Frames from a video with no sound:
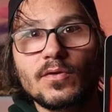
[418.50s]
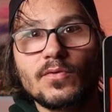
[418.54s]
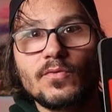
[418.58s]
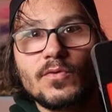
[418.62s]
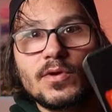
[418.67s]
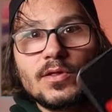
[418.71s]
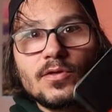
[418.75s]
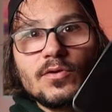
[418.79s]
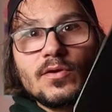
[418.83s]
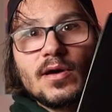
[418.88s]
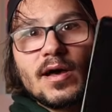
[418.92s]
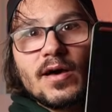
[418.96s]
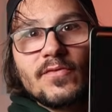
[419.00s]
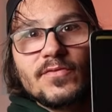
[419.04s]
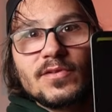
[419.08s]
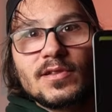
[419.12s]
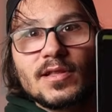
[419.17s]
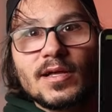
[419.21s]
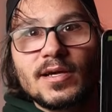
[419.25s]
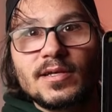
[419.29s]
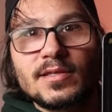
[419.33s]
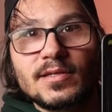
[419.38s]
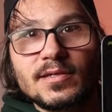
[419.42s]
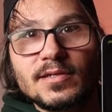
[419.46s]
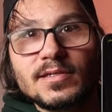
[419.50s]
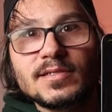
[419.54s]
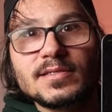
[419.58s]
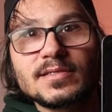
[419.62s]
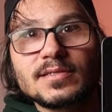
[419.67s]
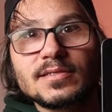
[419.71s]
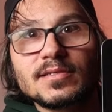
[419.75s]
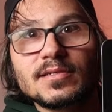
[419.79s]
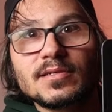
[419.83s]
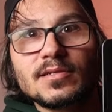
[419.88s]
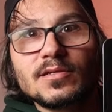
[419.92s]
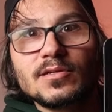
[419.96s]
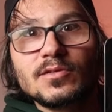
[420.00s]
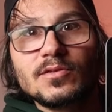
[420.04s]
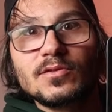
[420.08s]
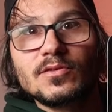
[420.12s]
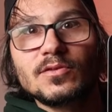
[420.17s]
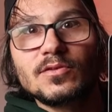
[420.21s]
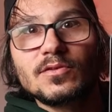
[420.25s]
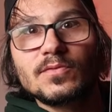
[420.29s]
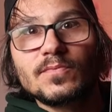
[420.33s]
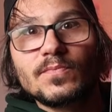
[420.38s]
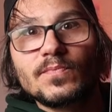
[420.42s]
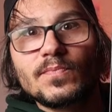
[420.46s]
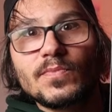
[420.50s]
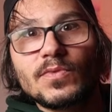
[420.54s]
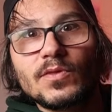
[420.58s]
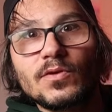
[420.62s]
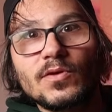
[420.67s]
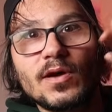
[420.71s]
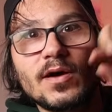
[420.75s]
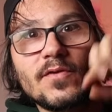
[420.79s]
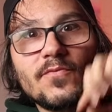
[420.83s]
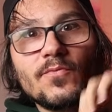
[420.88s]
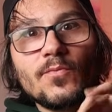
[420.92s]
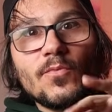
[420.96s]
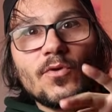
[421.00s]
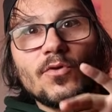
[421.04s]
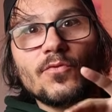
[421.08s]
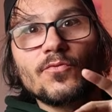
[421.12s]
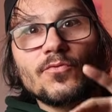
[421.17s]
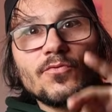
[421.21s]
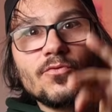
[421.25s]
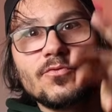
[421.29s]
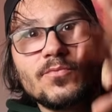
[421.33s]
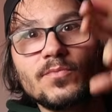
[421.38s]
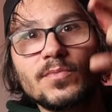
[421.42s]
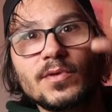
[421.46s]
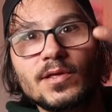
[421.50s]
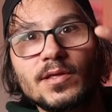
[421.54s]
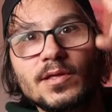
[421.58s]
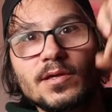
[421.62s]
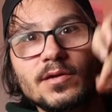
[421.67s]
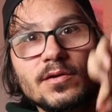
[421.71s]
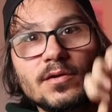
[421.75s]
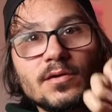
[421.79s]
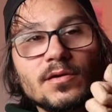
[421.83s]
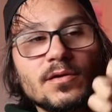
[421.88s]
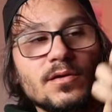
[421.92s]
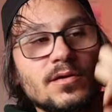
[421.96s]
When you have it like this, you have more room here